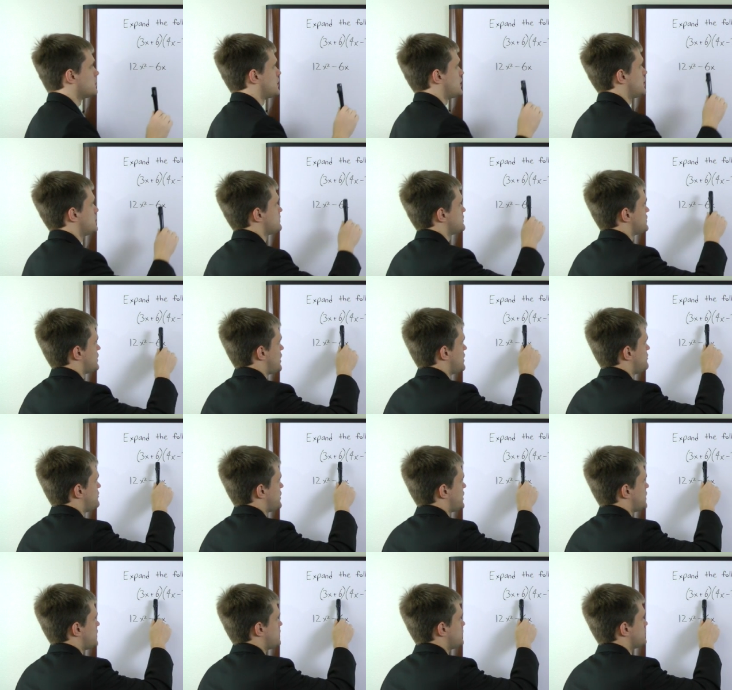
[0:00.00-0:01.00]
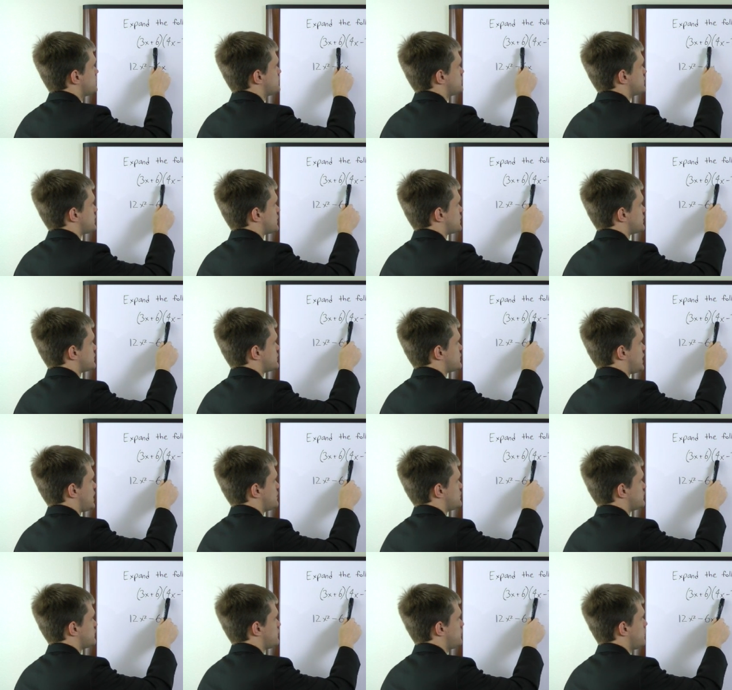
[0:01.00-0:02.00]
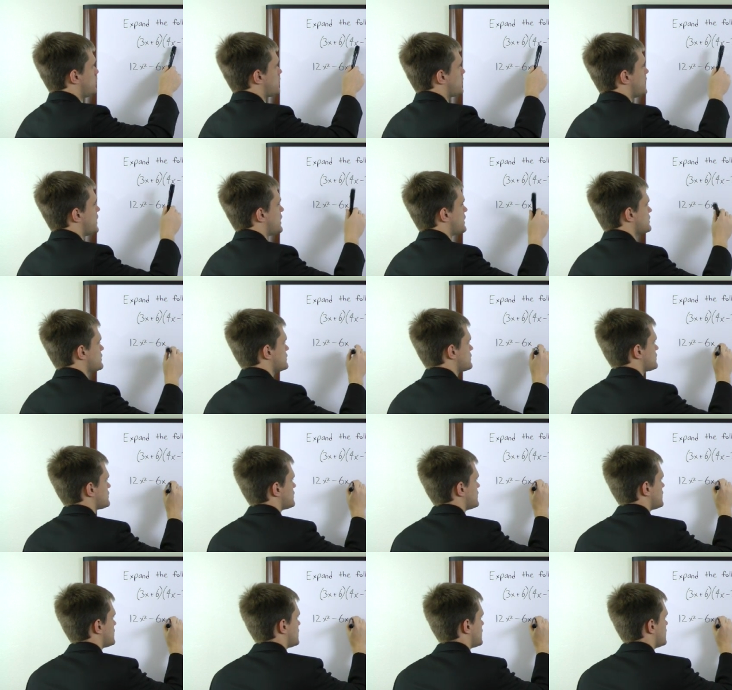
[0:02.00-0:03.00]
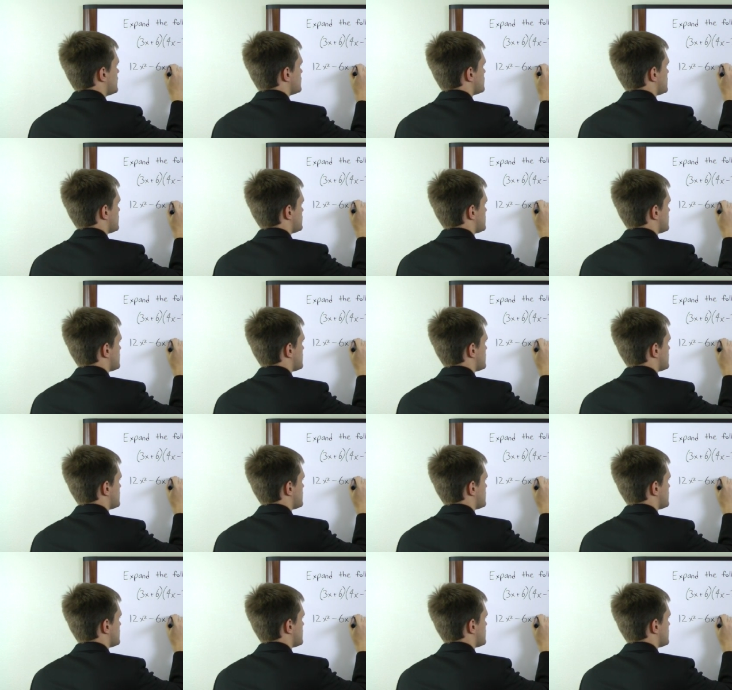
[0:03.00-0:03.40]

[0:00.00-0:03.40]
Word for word: The inside pair, 6 times 4x, gives